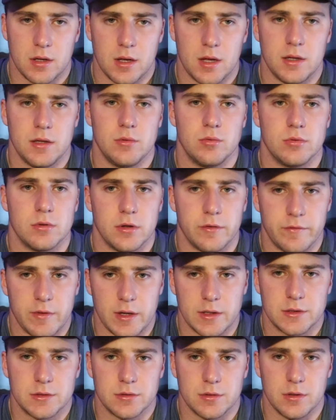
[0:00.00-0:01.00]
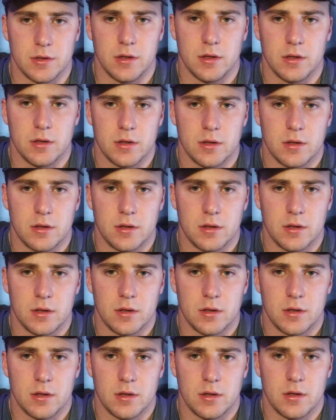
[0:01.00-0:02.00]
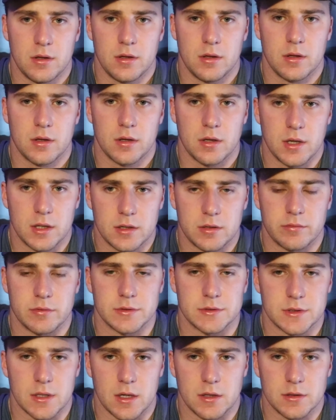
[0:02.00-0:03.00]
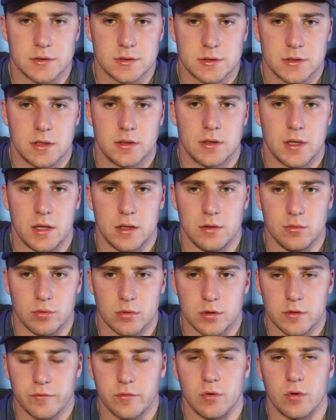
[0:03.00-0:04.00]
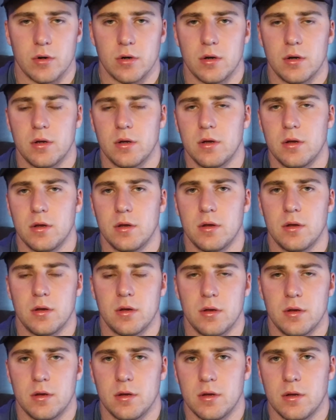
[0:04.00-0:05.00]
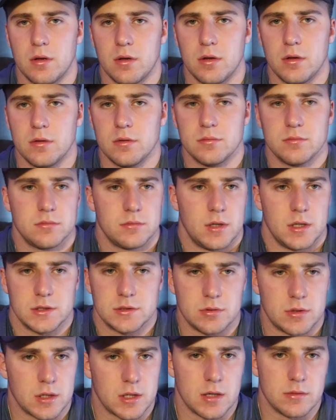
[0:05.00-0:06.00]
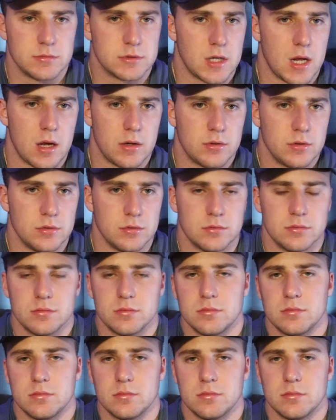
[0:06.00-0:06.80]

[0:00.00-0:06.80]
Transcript: and you will eventually get the results that you work for. It's what it comes down to.